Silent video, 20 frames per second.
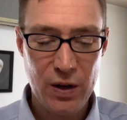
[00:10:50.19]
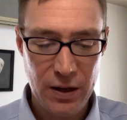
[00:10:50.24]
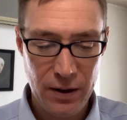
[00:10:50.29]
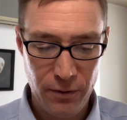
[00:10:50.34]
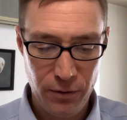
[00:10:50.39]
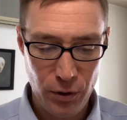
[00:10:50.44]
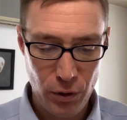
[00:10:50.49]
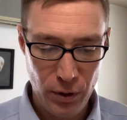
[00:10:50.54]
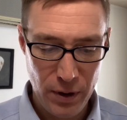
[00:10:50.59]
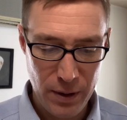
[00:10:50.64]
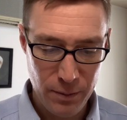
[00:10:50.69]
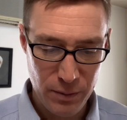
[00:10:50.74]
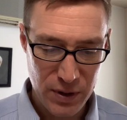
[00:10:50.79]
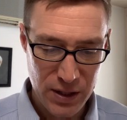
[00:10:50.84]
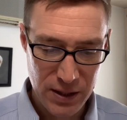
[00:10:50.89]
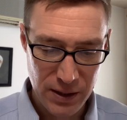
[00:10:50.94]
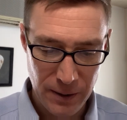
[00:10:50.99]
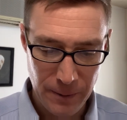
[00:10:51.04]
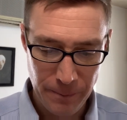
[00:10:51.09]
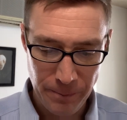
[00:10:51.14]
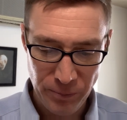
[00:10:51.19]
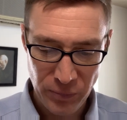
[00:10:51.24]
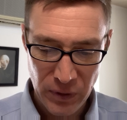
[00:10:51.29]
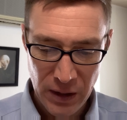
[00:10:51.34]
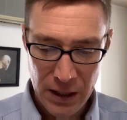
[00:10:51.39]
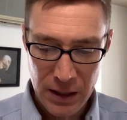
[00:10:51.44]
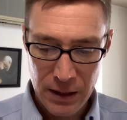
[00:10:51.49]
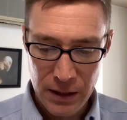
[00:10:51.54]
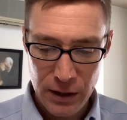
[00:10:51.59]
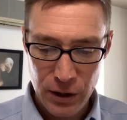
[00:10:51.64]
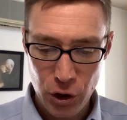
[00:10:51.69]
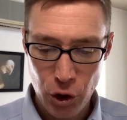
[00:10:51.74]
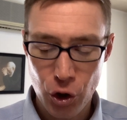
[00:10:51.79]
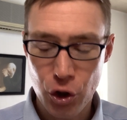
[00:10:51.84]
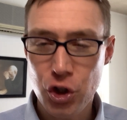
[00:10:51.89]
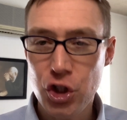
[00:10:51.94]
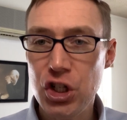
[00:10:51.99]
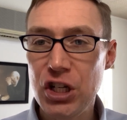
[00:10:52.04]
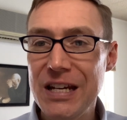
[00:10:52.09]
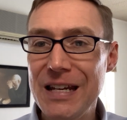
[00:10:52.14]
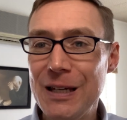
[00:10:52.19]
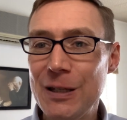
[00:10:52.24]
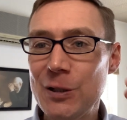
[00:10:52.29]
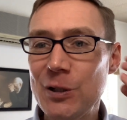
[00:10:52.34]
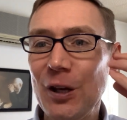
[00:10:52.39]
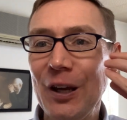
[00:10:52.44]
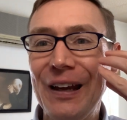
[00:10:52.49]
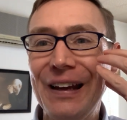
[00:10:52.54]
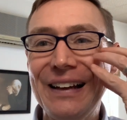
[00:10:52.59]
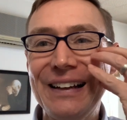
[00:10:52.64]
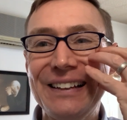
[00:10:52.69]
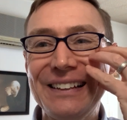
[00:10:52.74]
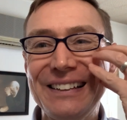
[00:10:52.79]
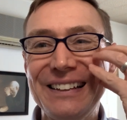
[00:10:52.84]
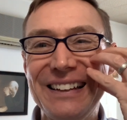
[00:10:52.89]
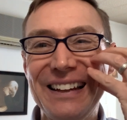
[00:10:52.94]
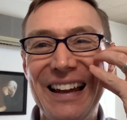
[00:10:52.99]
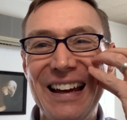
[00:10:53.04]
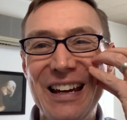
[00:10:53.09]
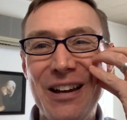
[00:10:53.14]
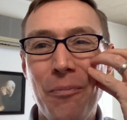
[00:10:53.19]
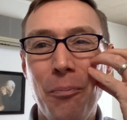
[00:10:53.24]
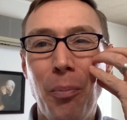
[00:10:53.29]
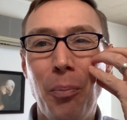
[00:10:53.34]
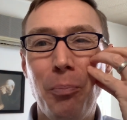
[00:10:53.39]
of crimson. Your cheeks like